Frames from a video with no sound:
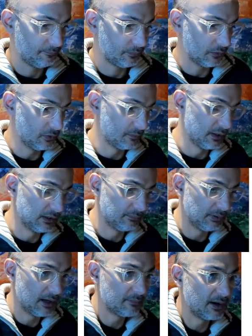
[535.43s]
or
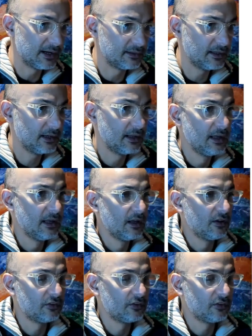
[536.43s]
multiply by 10. So